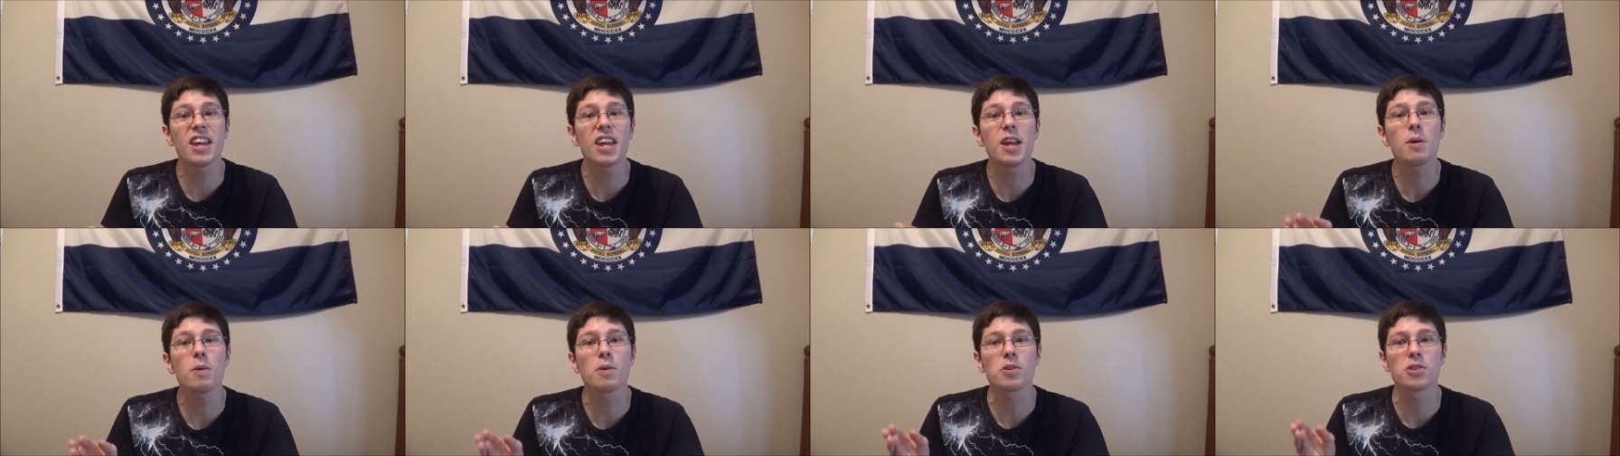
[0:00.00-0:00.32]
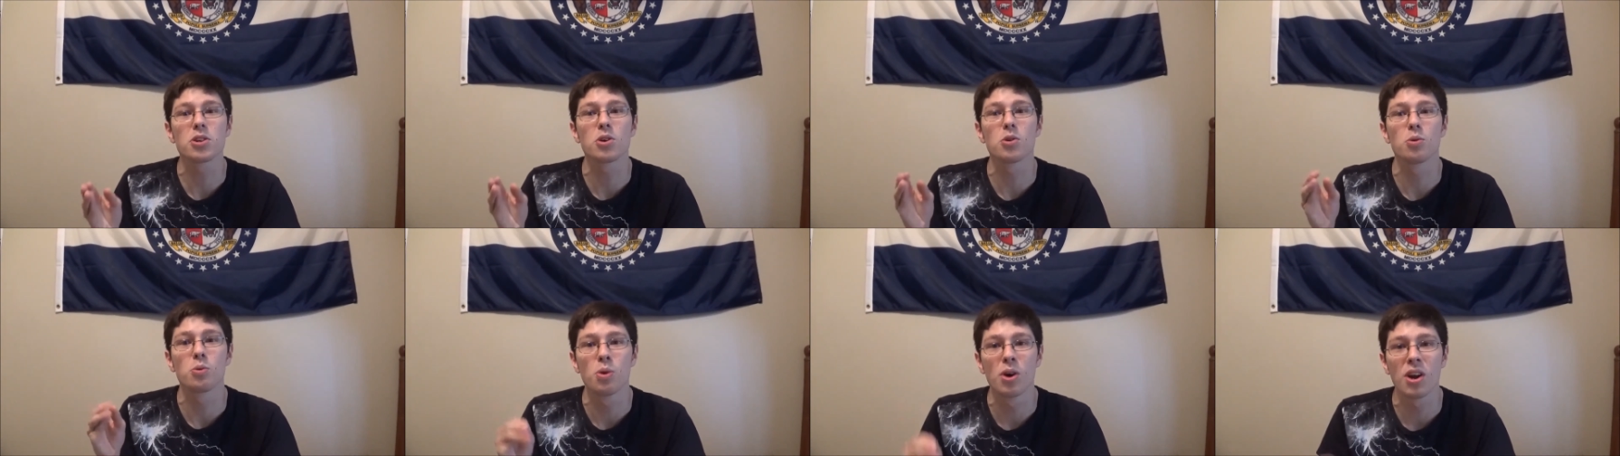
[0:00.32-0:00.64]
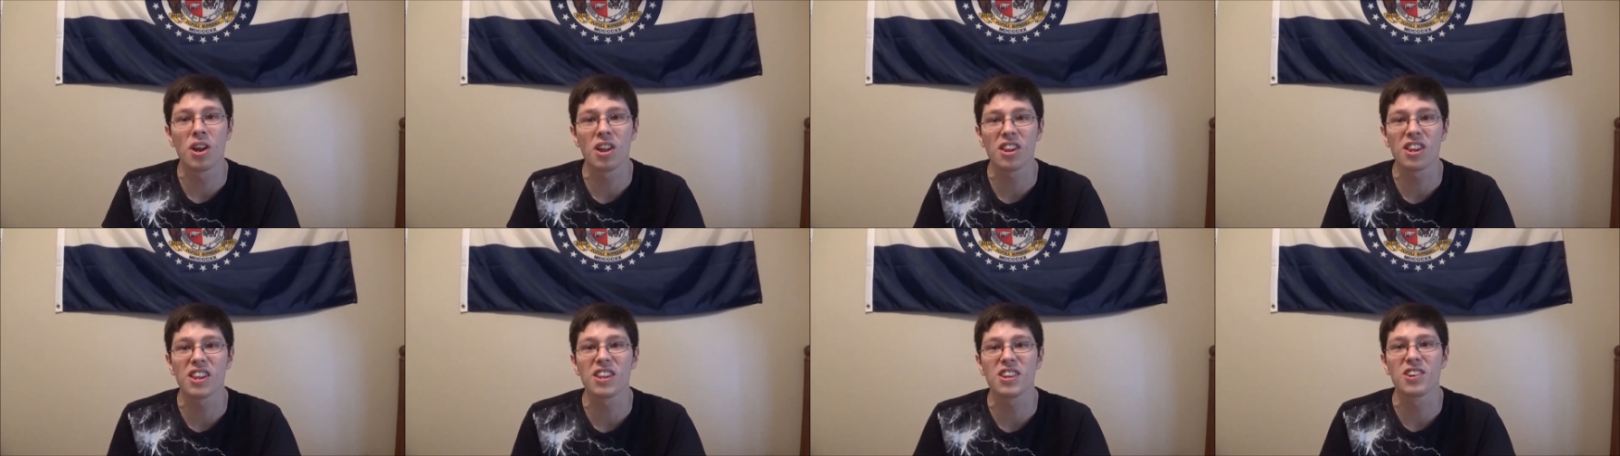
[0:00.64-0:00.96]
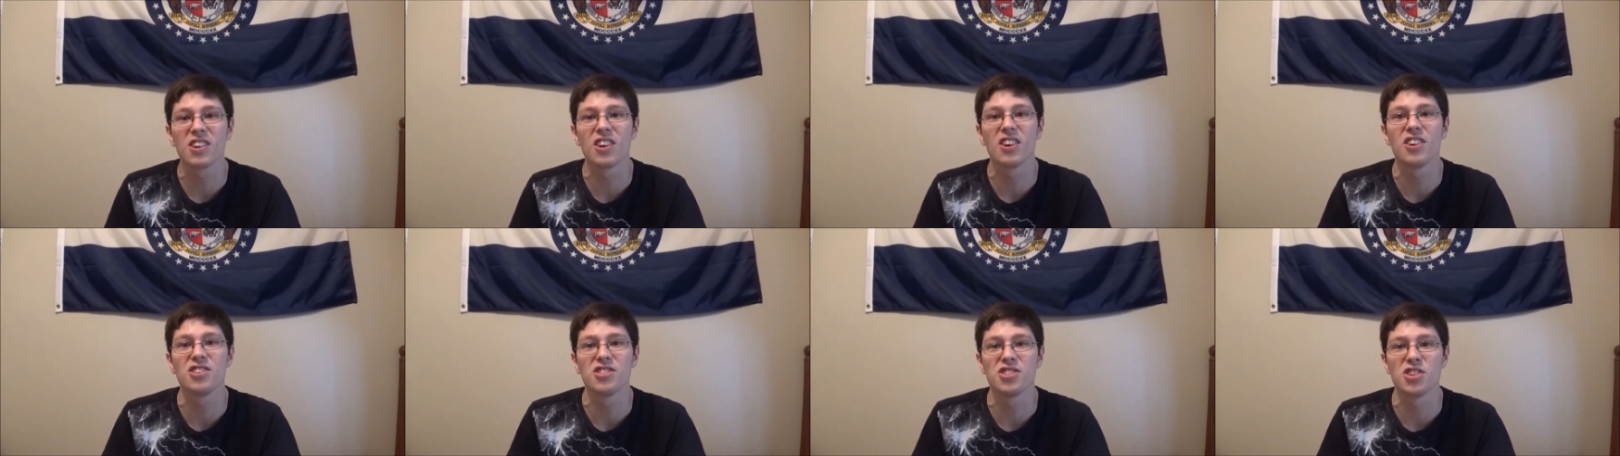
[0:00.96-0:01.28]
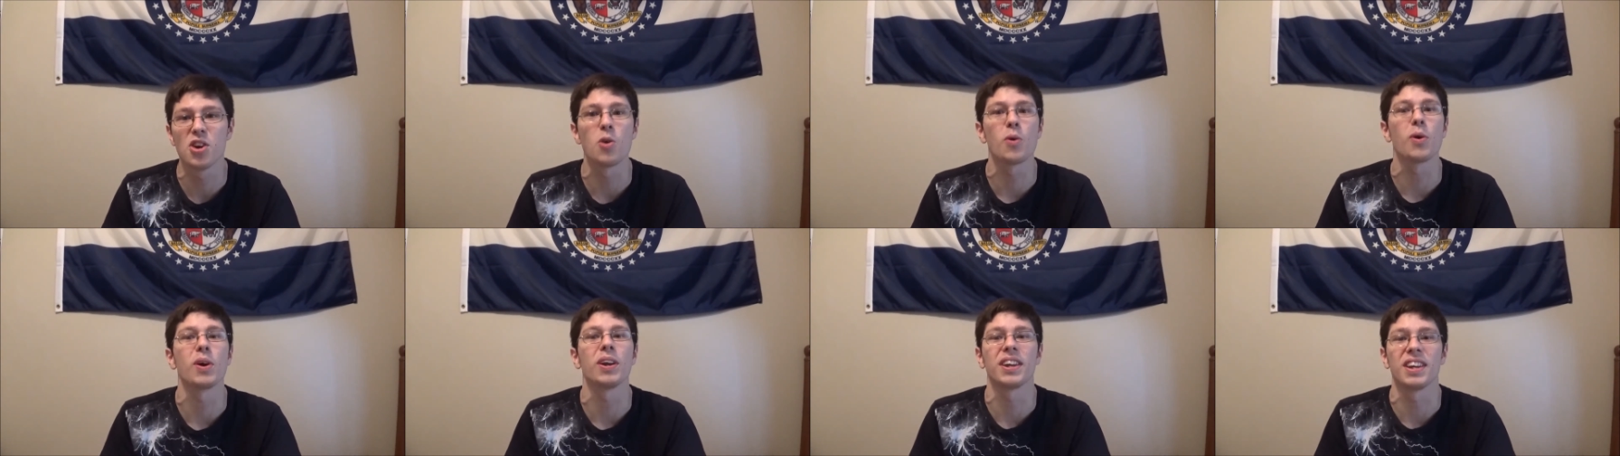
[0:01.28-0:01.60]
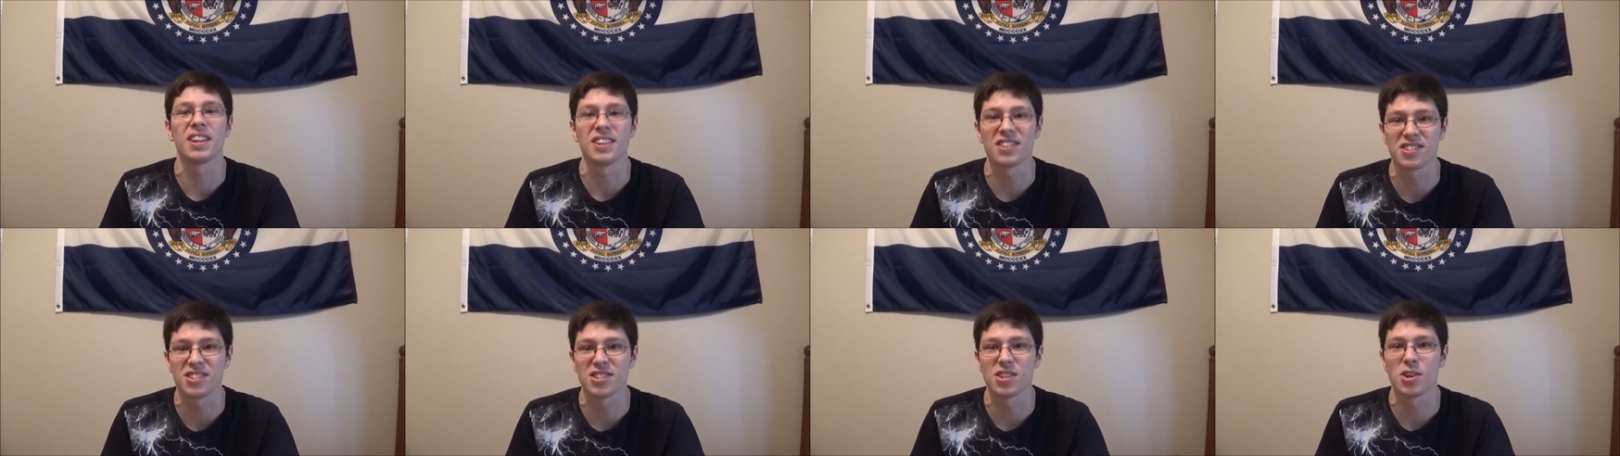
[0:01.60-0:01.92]
it was a really good joke
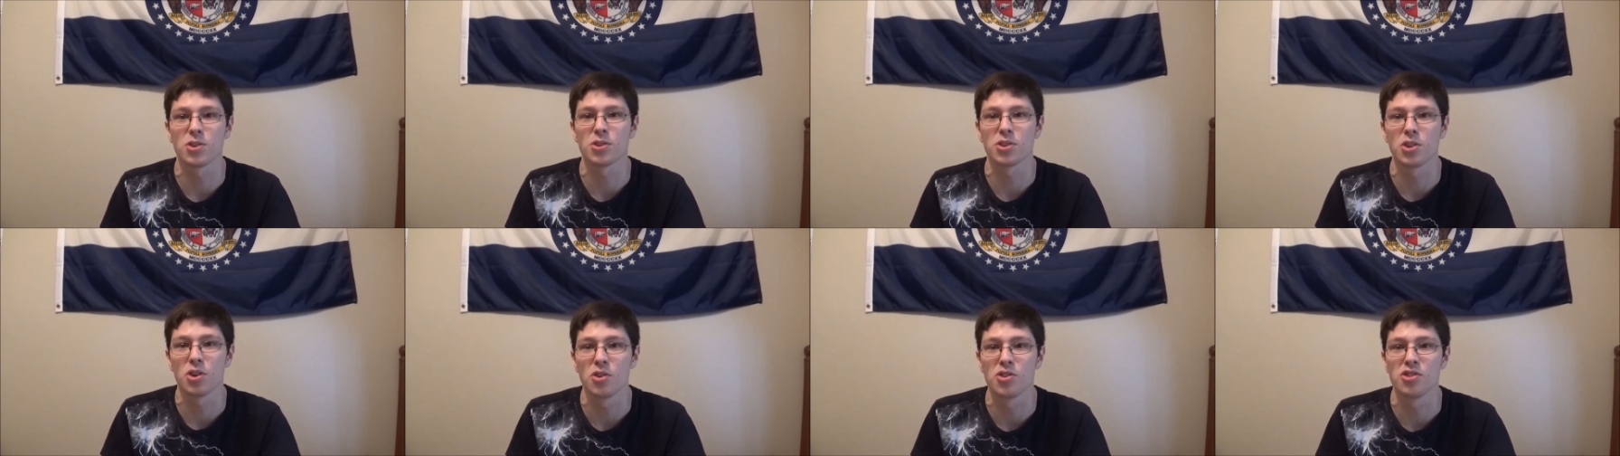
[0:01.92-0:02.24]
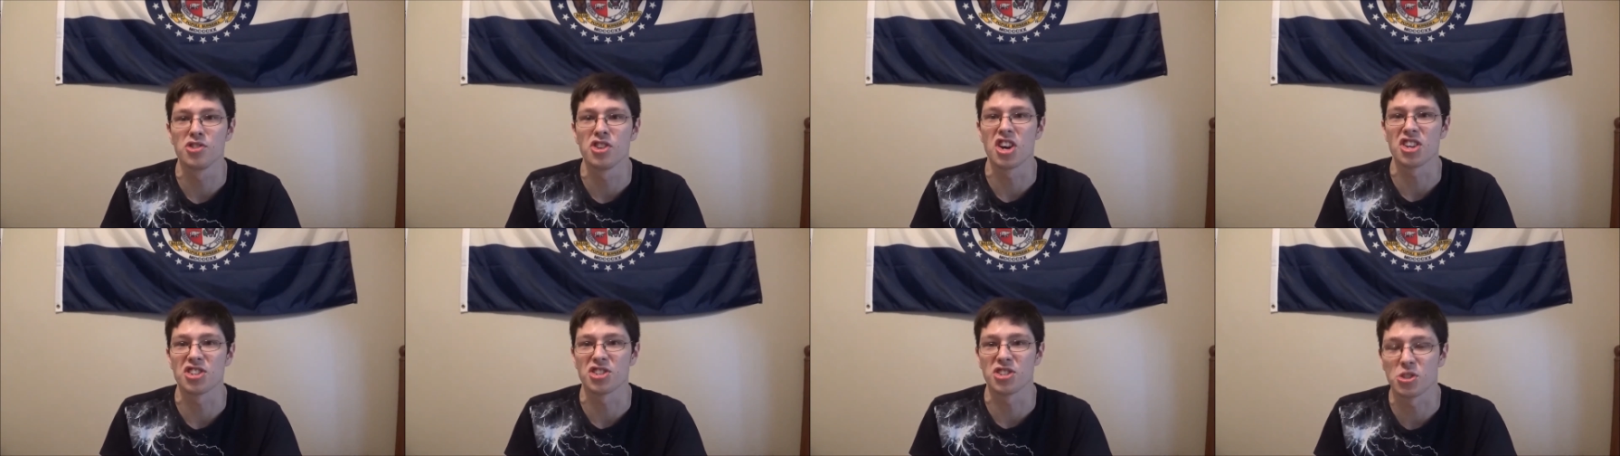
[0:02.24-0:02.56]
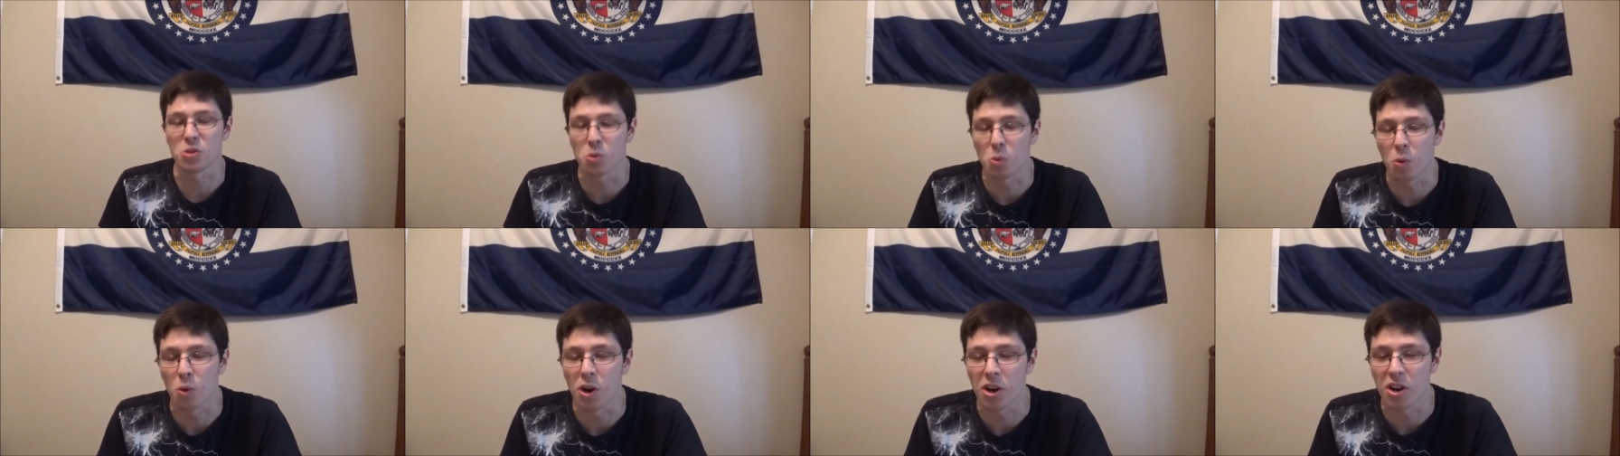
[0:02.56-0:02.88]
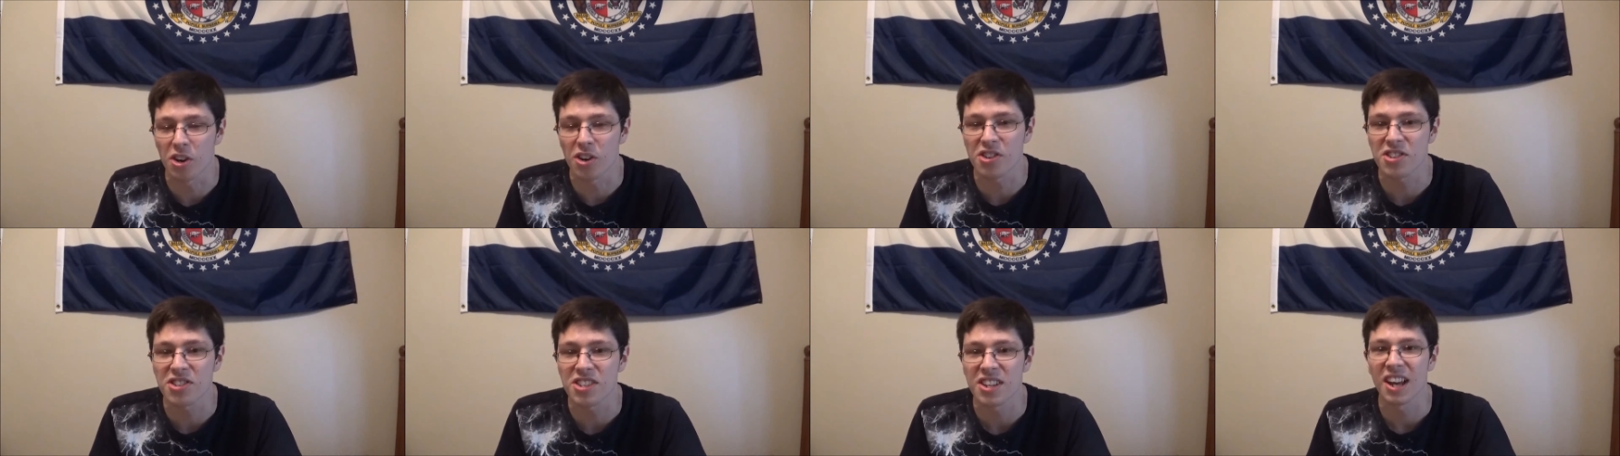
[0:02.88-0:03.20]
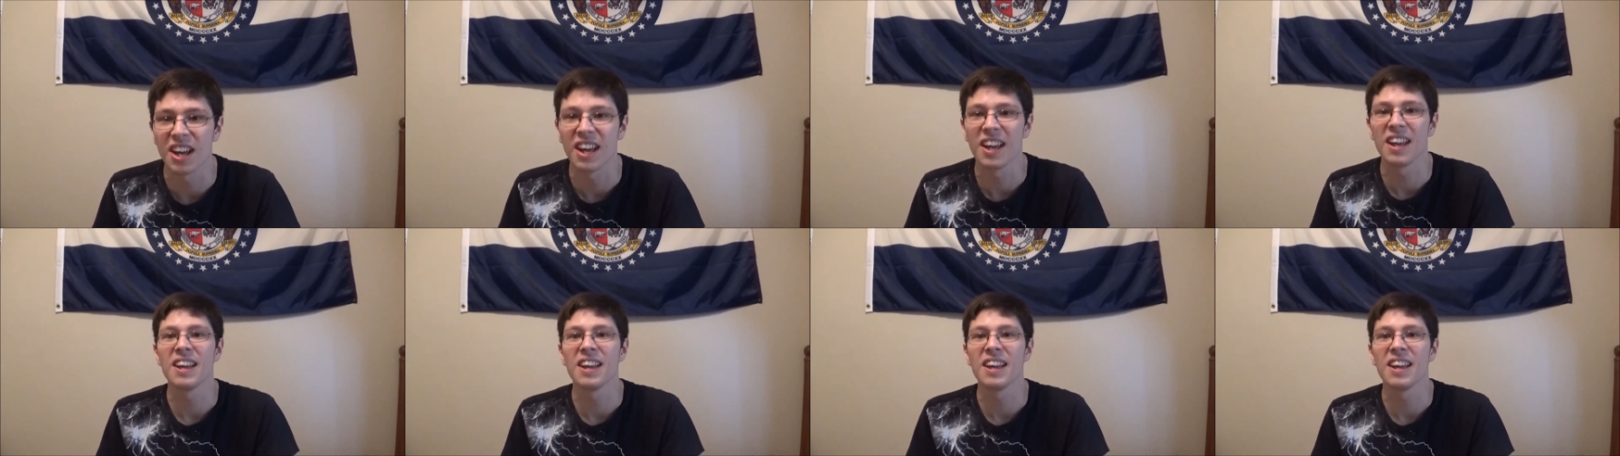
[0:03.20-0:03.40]
against So-So Justice Warriors.